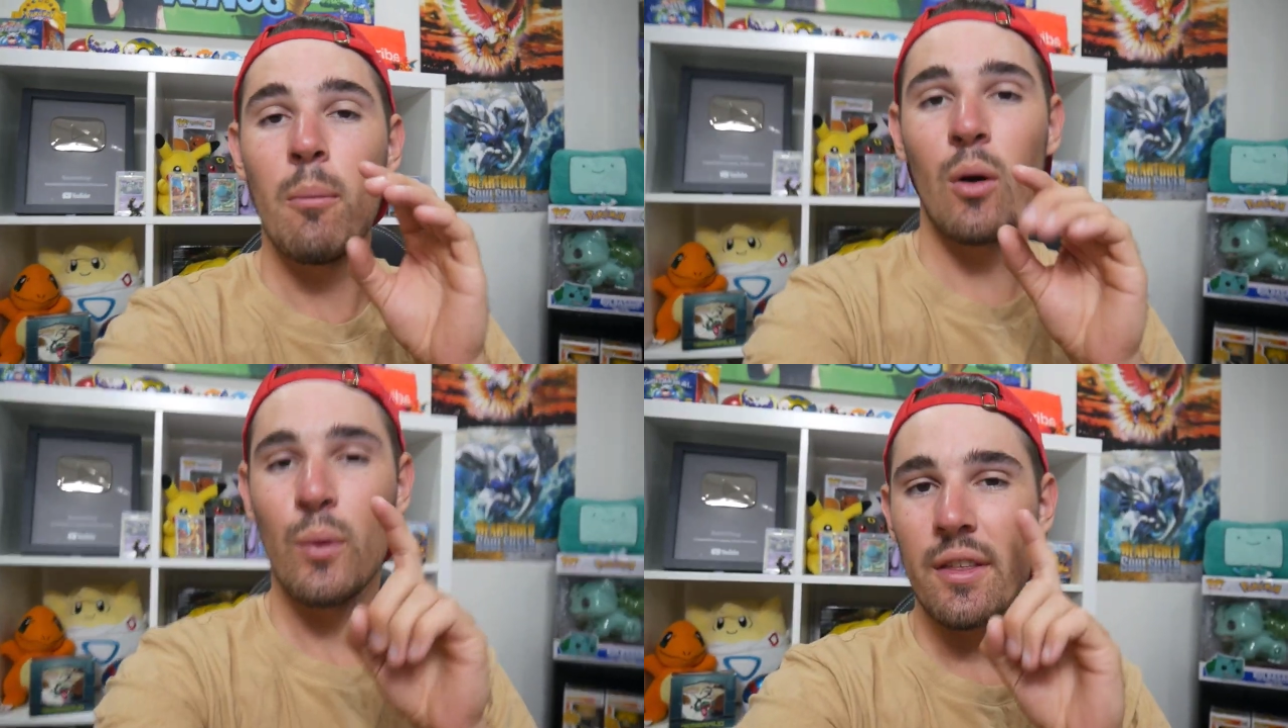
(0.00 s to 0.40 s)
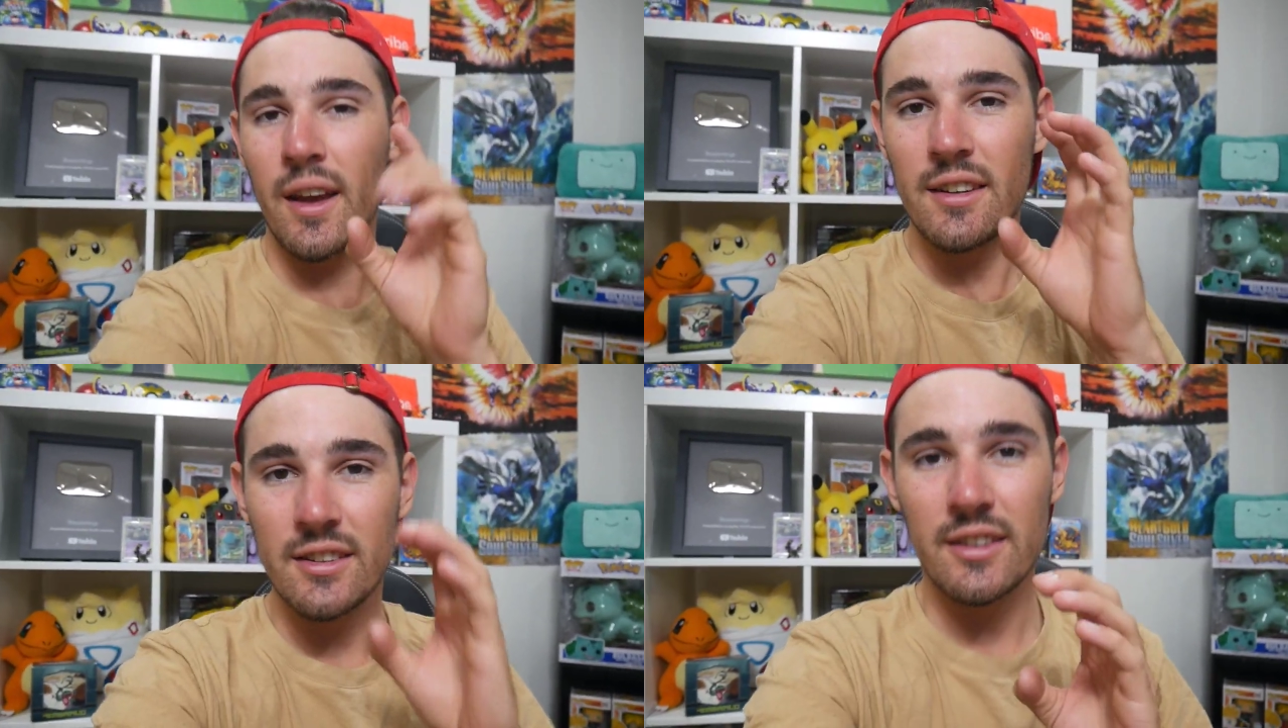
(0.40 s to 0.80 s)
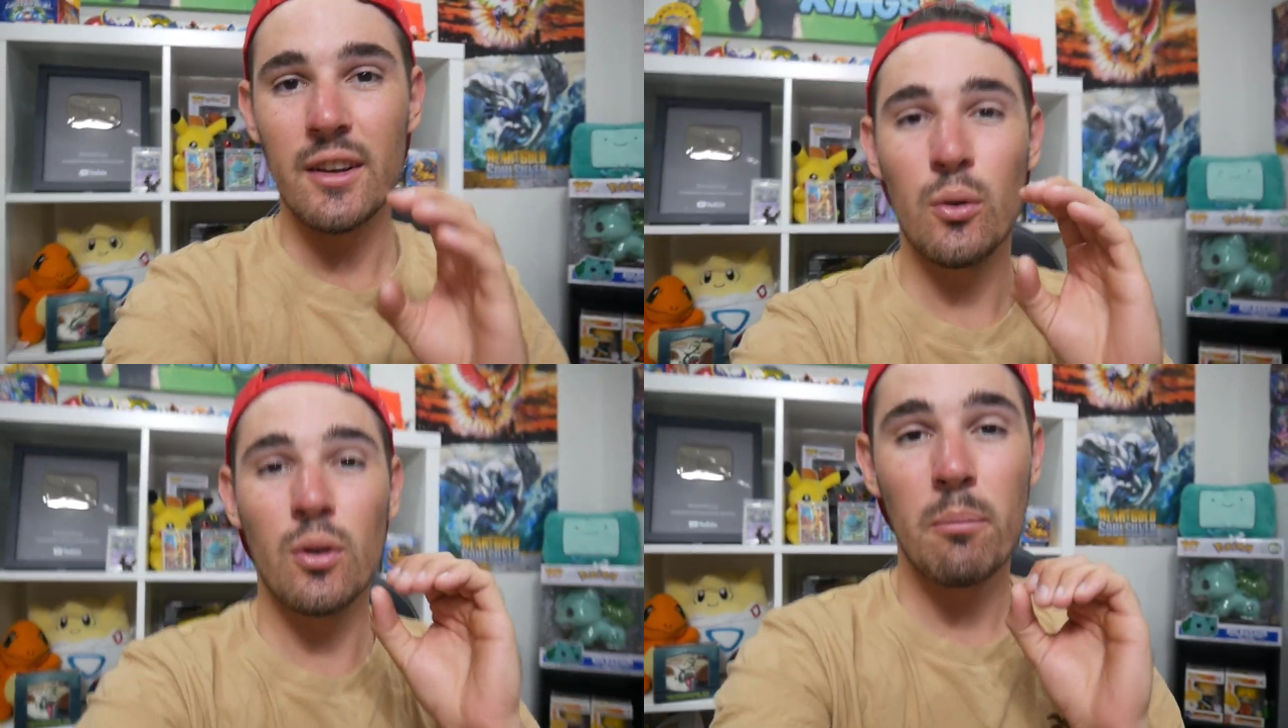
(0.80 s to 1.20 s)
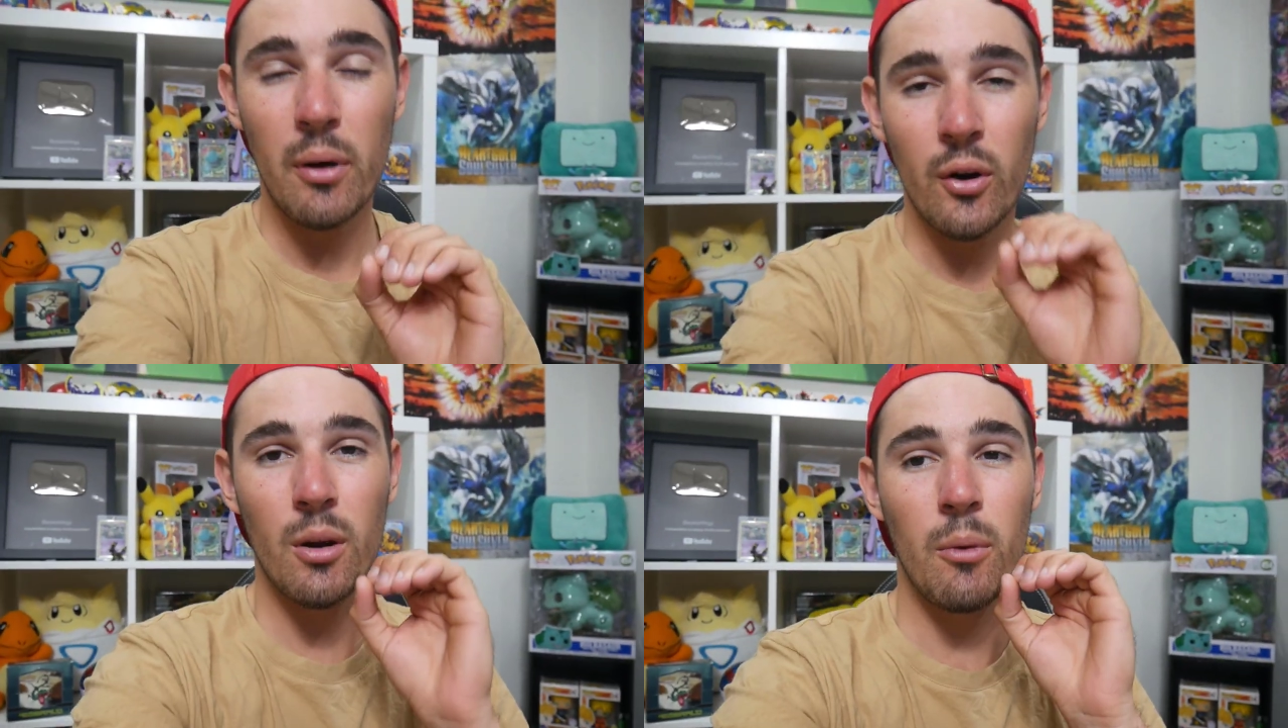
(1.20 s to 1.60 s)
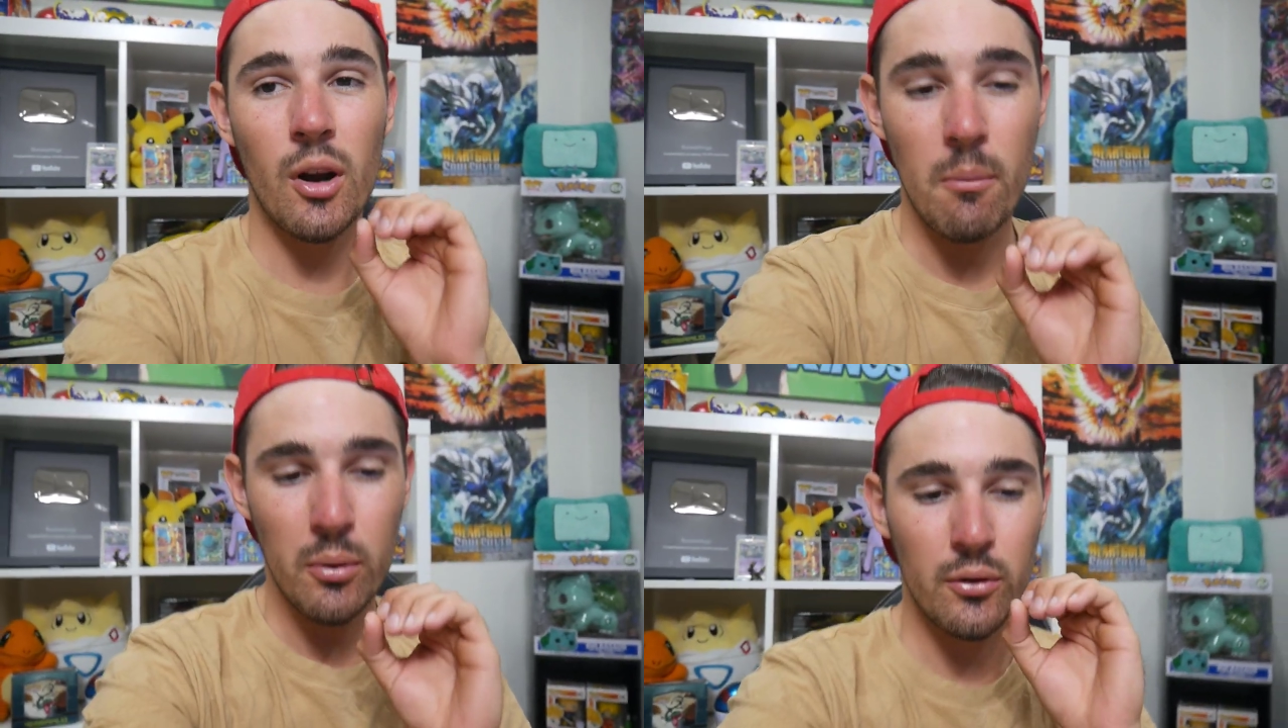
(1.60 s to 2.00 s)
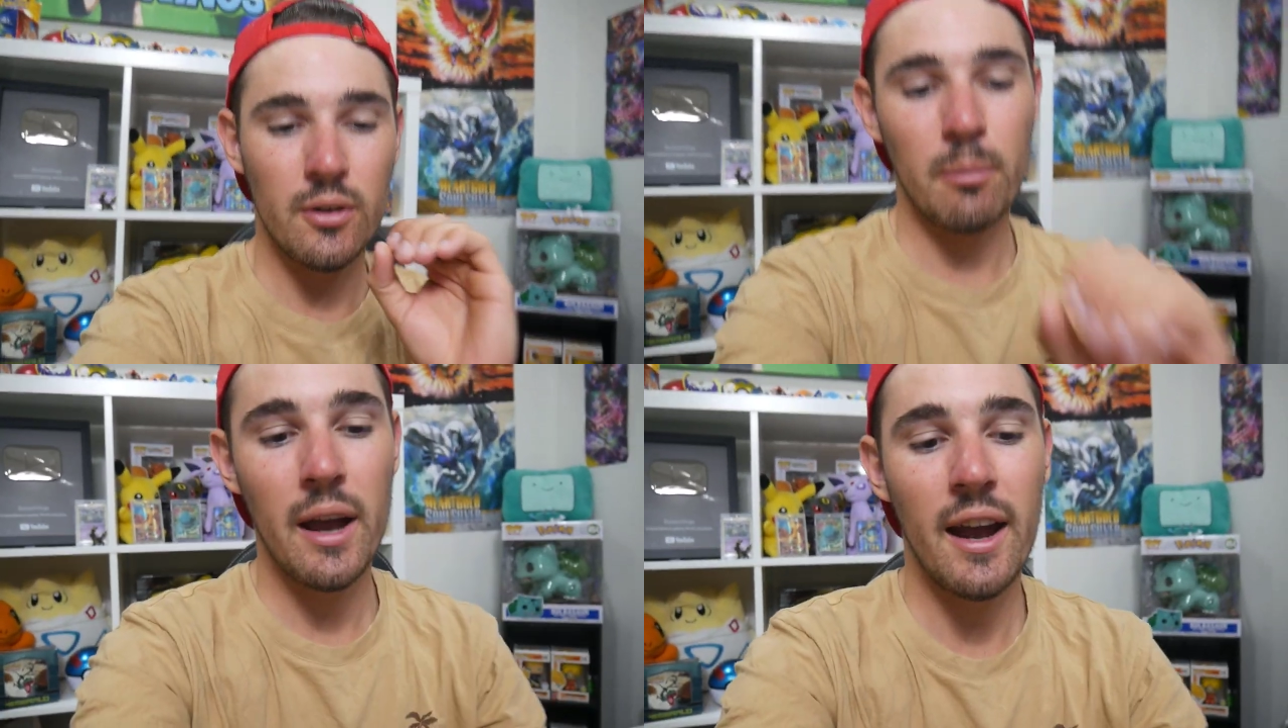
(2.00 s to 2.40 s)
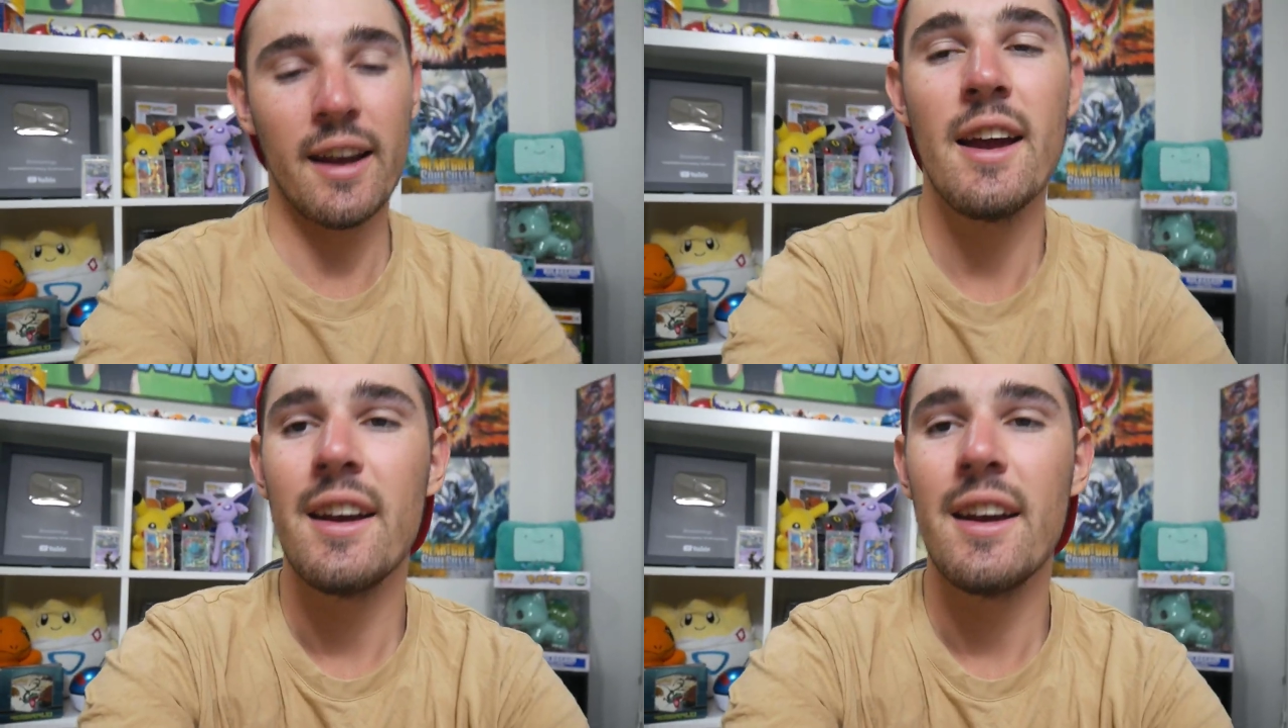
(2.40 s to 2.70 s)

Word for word: but with a sealed Pokemon booster pack,